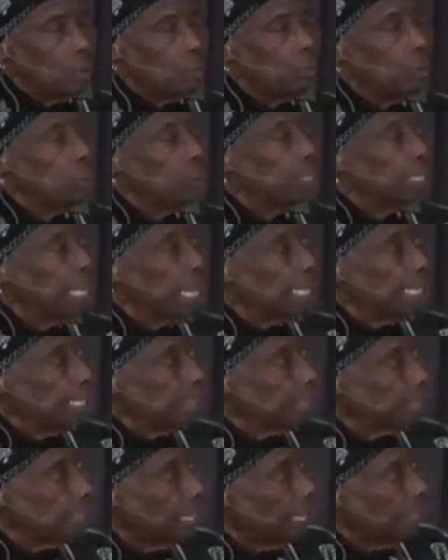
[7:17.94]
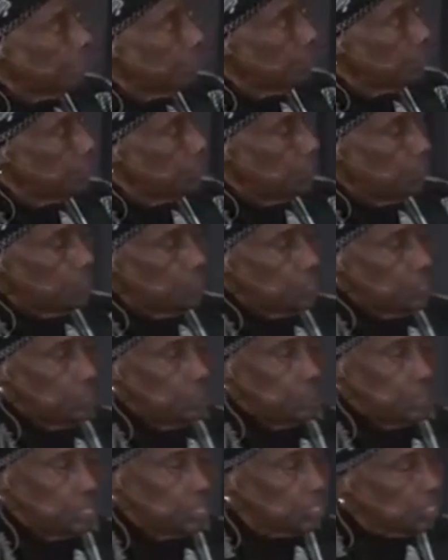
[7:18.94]
When we got outside the store,
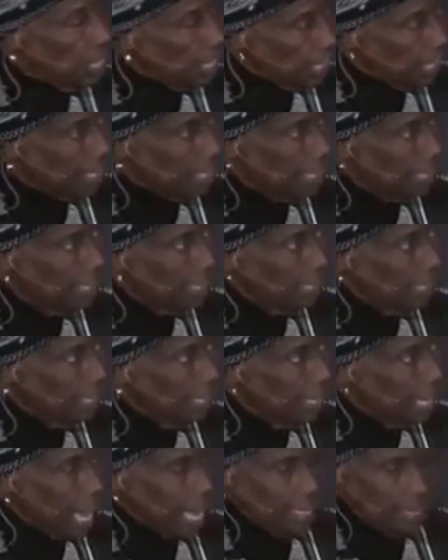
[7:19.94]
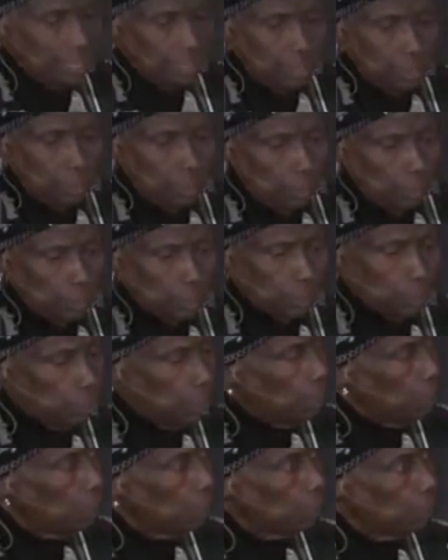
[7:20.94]
she was shaking. I didn't know what was
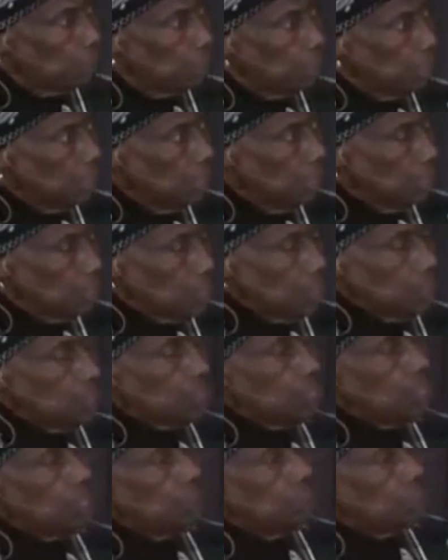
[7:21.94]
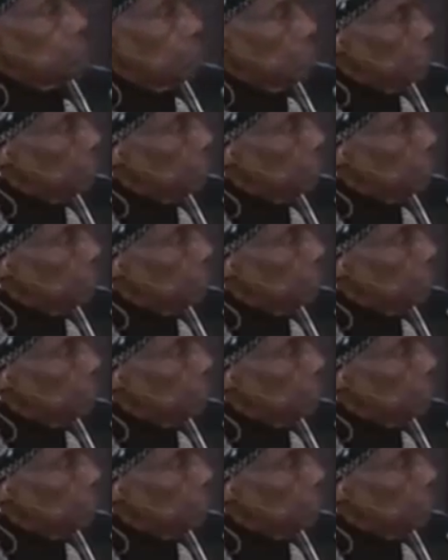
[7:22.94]
wrong, so she was